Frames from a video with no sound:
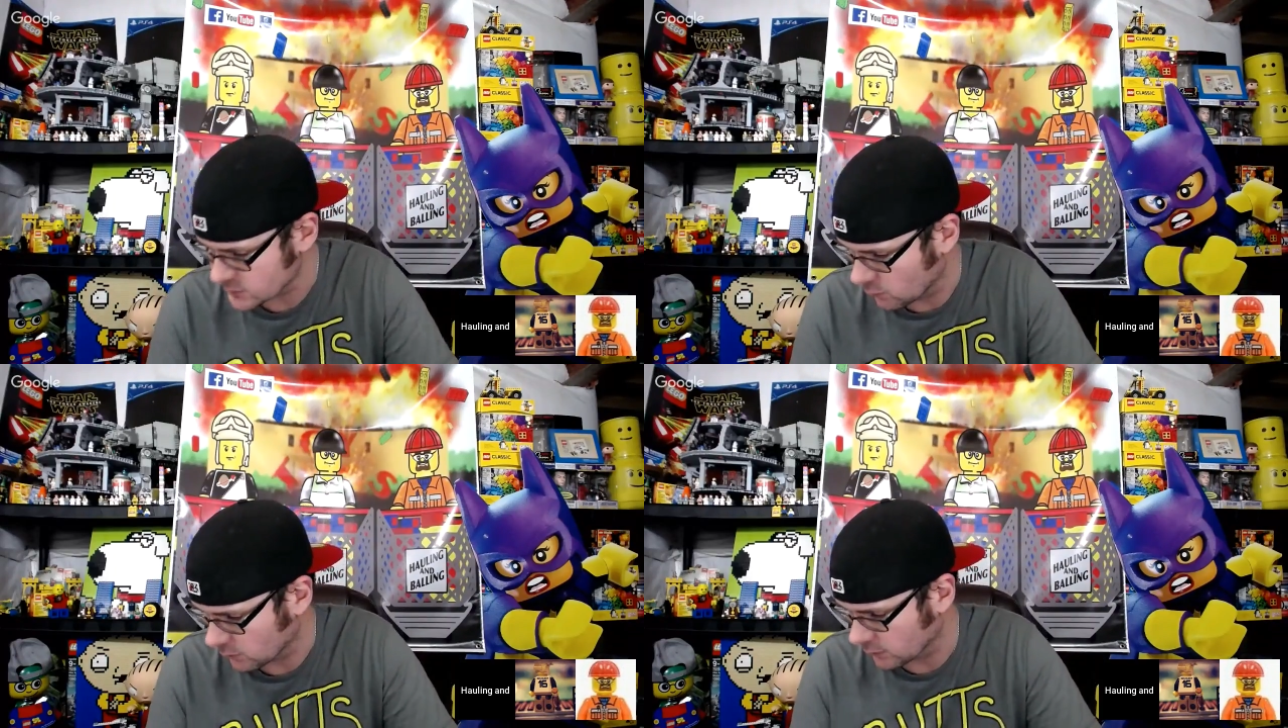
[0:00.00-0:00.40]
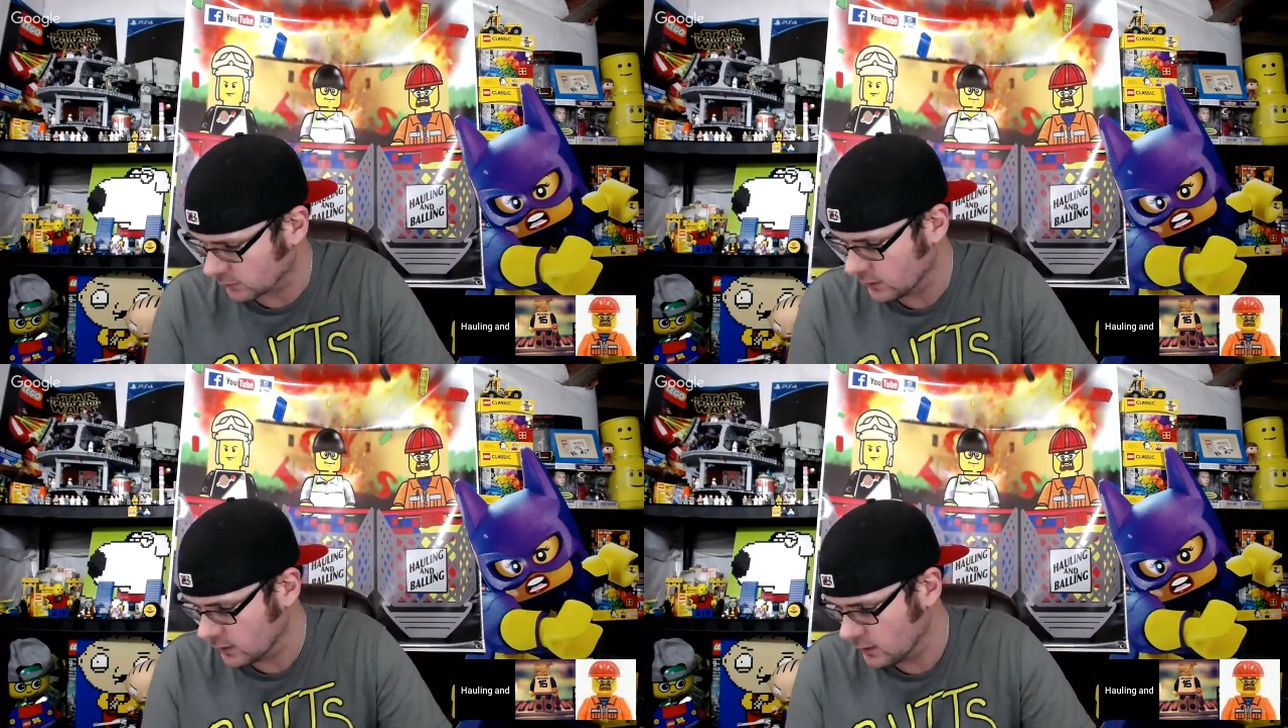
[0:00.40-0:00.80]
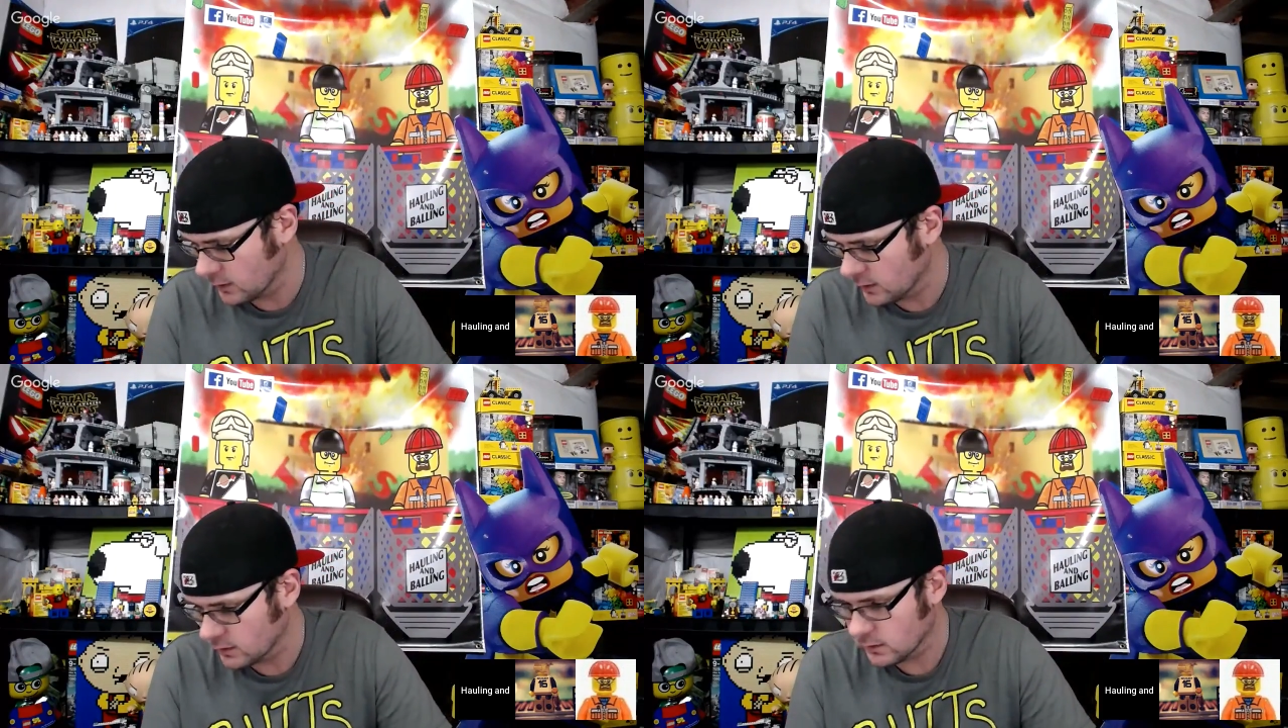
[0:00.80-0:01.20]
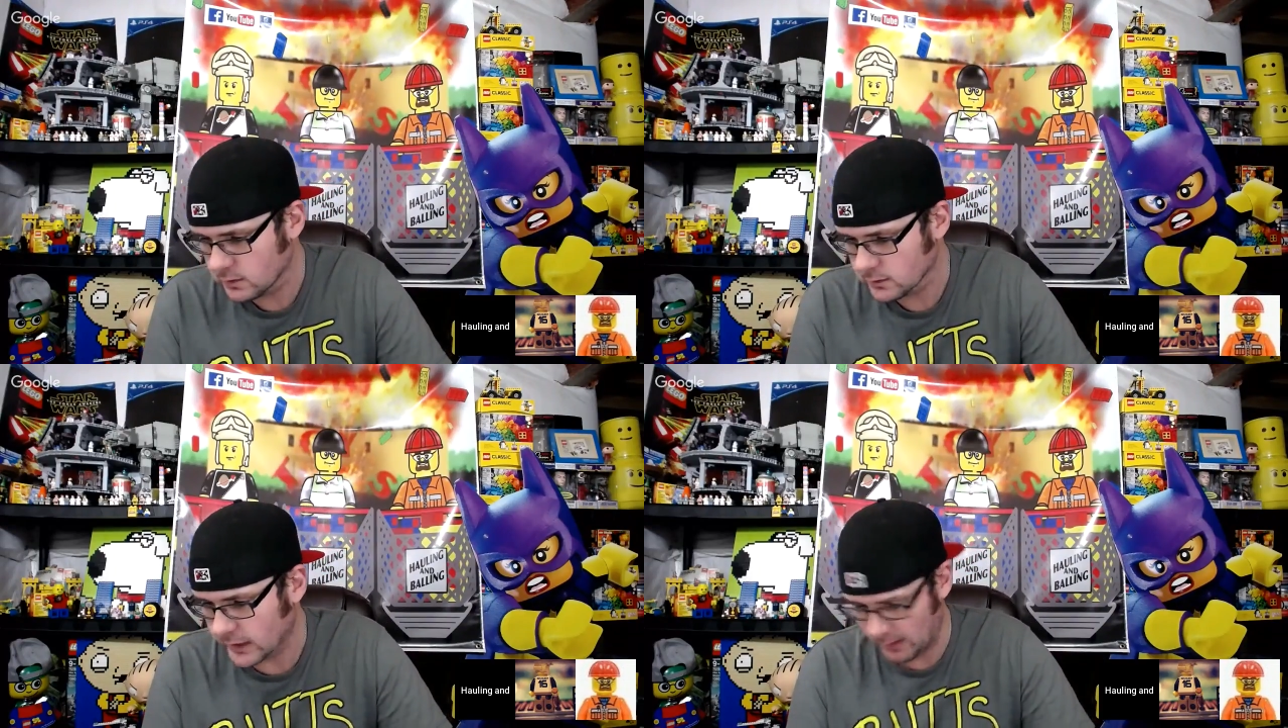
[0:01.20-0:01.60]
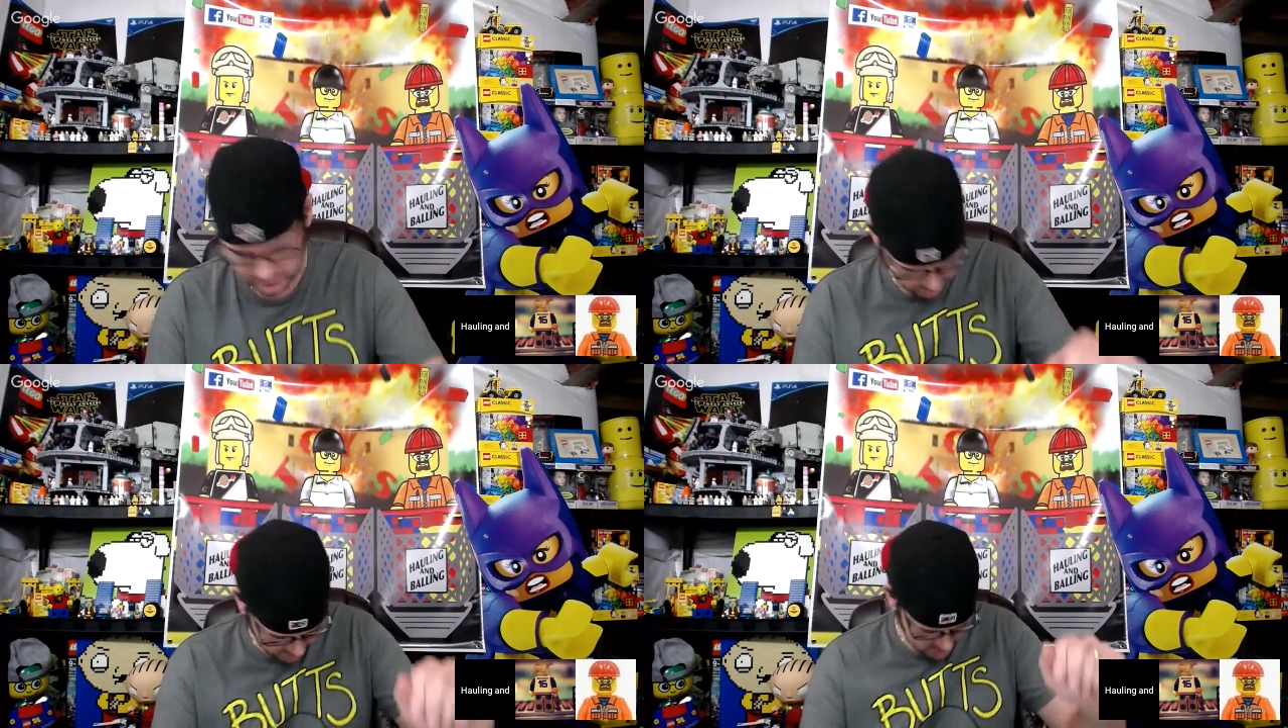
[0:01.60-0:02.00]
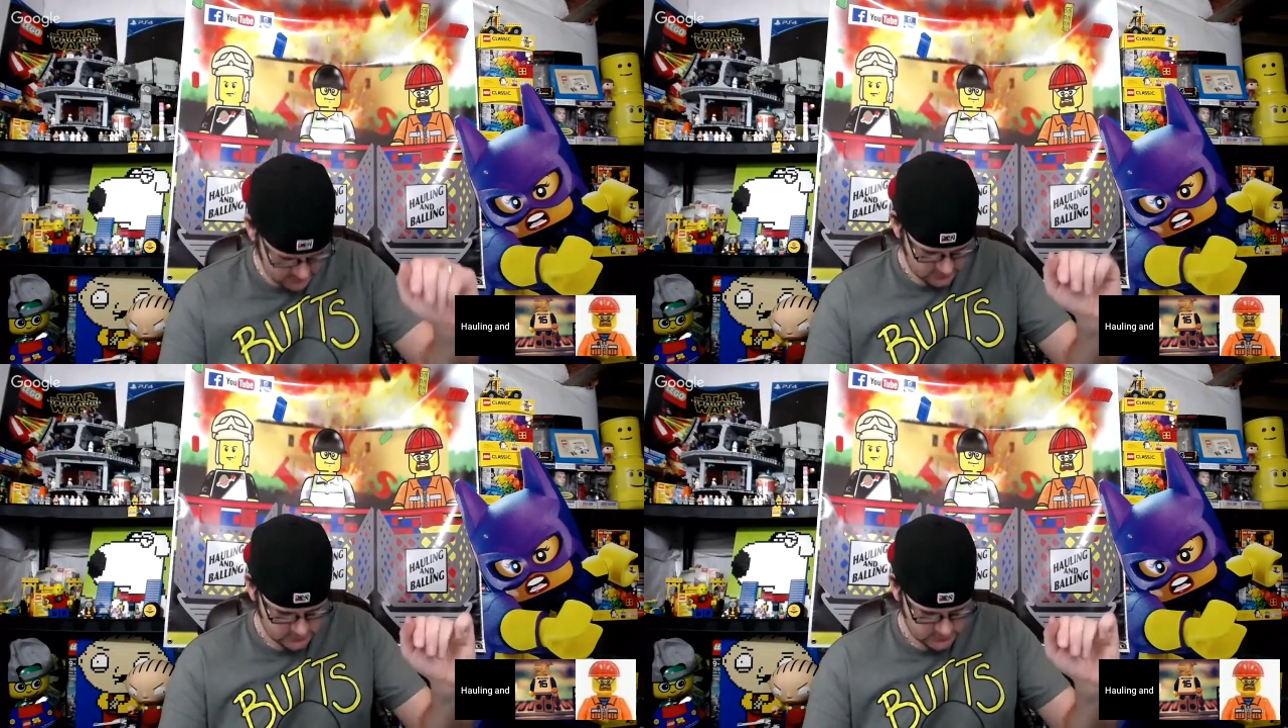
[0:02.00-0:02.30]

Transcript: or comic books.